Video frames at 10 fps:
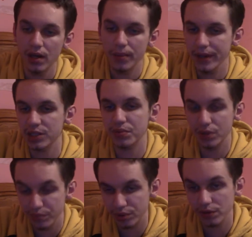Because
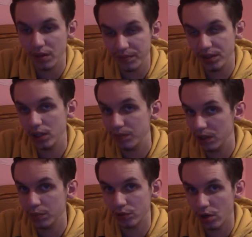proving
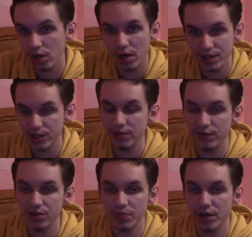people wrong honestly
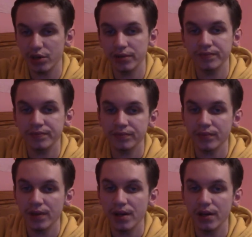feels better,
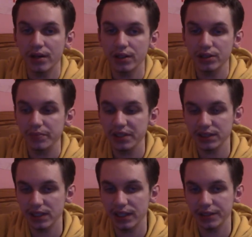because
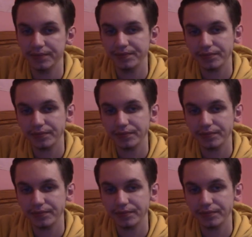then...